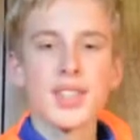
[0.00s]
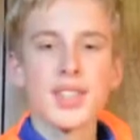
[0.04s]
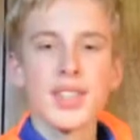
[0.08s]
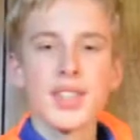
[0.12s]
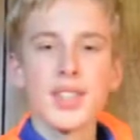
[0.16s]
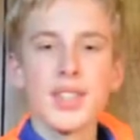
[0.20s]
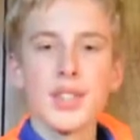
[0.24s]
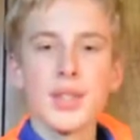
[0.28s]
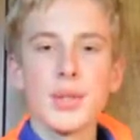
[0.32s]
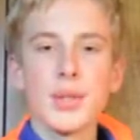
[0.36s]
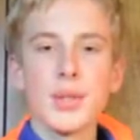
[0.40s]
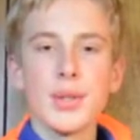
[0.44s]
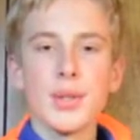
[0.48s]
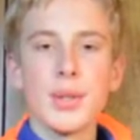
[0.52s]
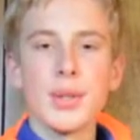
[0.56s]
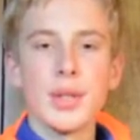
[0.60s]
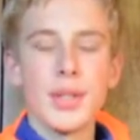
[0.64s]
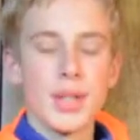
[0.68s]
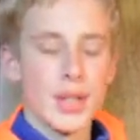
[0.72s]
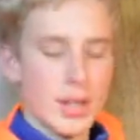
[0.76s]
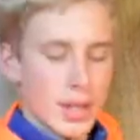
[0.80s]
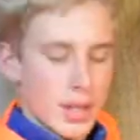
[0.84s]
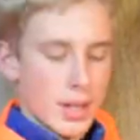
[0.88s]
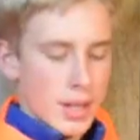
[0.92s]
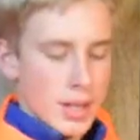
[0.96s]
going to do?
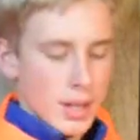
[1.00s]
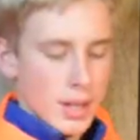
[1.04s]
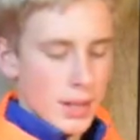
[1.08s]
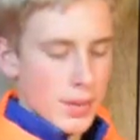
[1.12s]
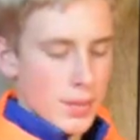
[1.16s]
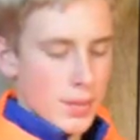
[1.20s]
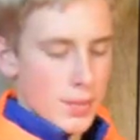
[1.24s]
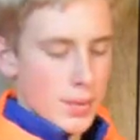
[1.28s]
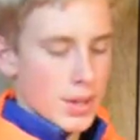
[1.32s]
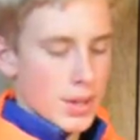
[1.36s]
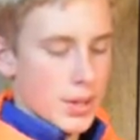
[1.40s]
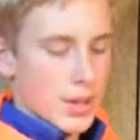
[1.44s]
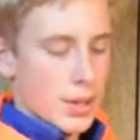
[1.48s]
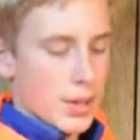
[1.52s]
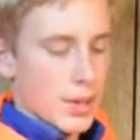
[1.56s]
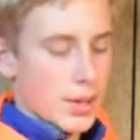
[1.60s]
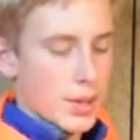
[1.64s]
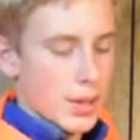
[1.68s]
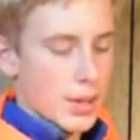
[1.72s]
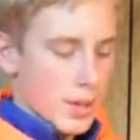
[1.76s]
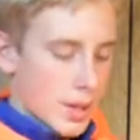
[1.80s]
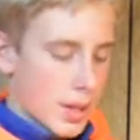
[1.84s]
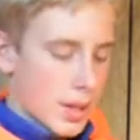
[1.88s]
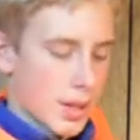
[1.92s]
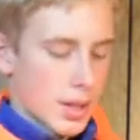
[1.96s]
This
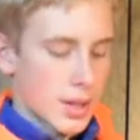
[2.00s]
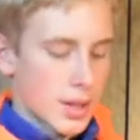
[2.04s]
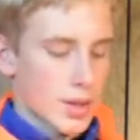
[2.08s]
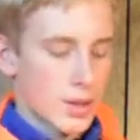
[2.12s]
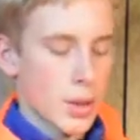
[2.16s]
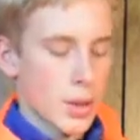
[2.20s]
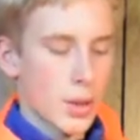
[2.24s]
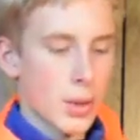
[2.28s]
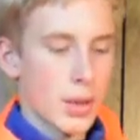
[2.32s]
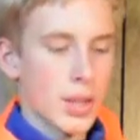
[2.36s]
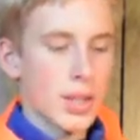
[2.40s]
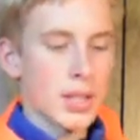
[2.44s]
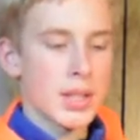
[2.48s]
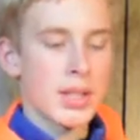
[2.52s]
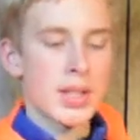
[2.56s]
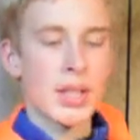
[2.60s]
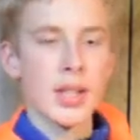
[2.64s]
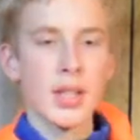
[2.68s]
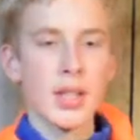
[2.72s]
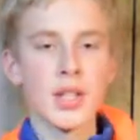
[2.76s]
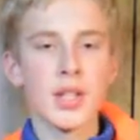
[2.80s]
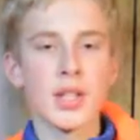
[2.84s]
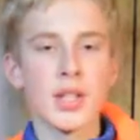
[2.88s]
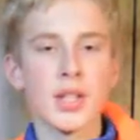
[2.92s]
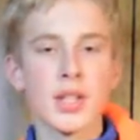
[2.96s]
hood is going to
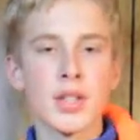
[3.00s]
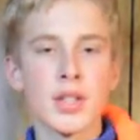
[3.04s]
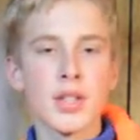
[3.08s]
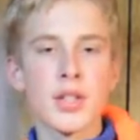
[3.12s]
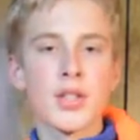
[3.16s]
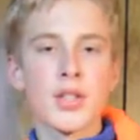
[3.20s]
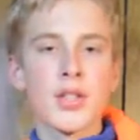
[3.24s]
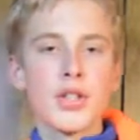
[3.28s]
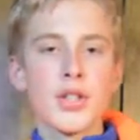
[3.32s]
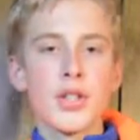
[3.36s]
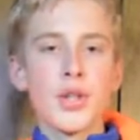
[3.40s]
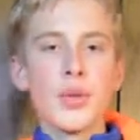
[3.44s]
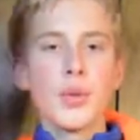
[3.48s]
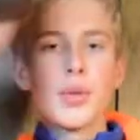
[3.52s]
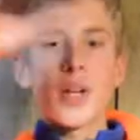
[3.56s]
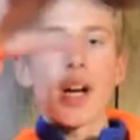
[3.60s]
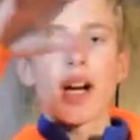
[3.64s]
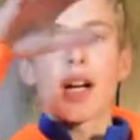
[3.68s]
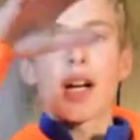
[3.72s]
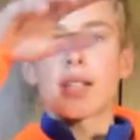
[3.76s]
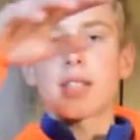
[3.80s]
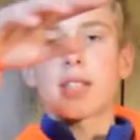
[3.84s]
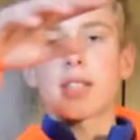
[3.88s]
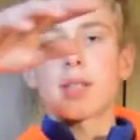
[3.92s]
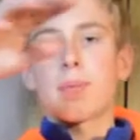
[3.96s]
the do
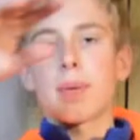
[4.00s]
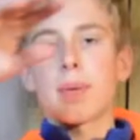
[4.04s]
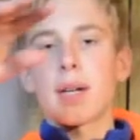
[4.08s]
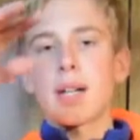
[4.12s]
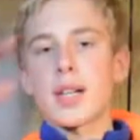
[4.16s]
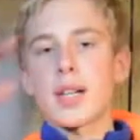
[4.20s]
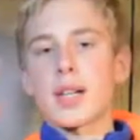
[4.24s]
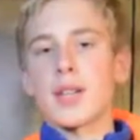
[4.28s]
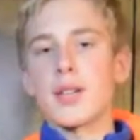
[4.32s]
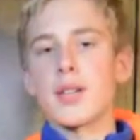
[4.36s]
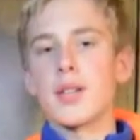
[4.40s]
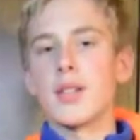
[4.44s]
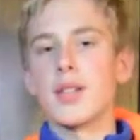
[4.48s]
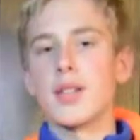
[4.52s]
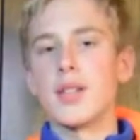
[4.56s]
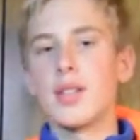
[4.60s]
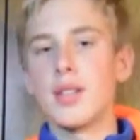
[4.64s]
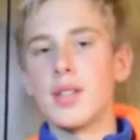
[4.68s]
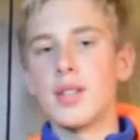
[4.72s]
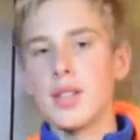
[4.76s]
nots pile.